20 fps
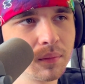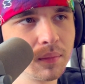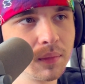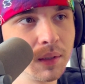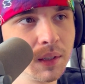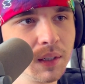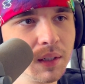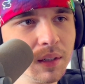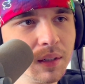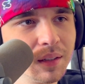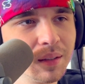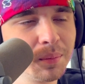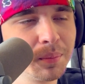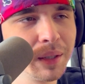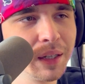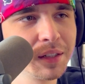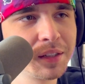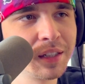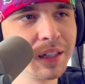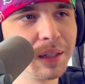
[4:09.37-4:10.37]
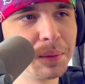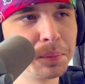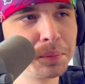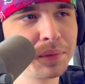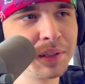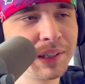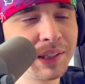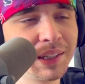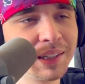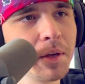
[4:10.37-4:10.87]
Bad
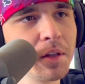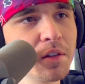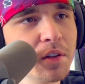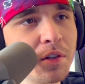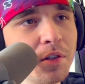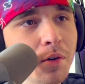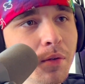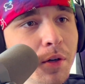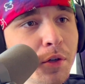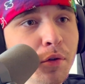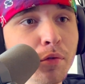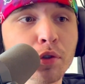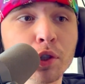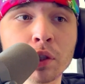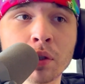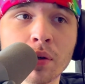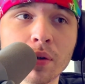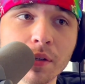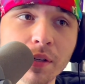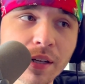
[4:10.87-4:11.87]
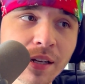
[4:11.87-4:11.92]
time. Unless you want to join.